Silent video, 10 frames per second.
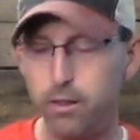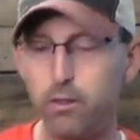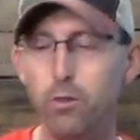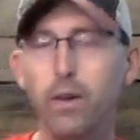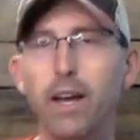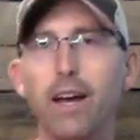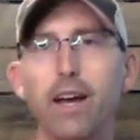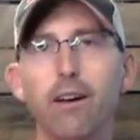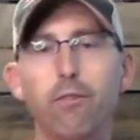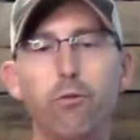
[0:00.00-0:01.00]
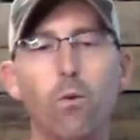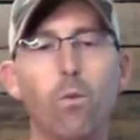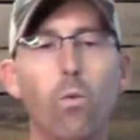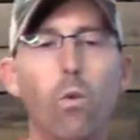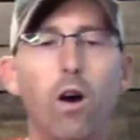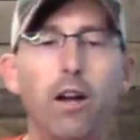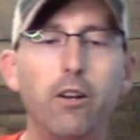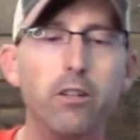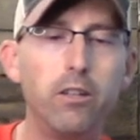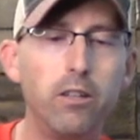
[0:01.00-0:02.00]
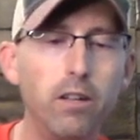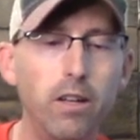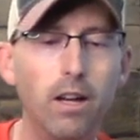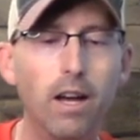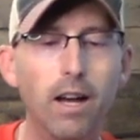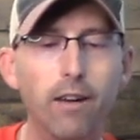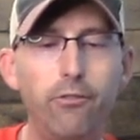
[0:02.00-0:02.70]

You have water uh,